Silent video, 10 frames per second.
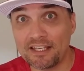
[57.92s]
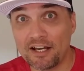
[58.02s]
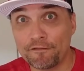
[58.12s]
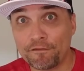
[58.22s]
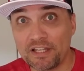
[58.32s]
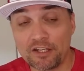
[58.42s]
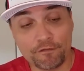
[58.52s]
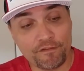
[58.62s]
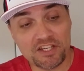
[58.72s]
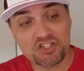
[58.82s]
uh, filet of
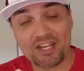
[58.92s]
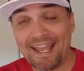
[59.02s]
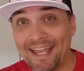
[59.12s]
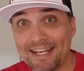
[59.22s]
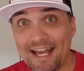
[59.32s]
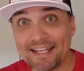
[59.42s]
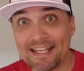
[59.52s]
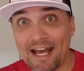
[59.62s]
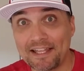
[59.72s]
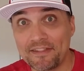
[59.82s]
fish, and I
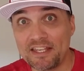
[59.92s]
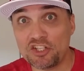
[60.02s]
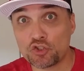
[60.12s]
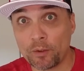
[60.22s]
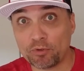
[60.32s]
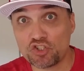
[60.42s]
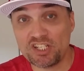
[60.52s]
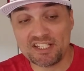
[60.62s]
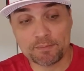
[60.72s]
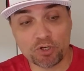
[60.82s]
got the triple
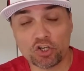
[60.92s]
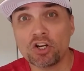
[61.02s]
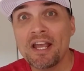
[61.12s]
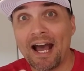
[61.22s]
cheeseburger.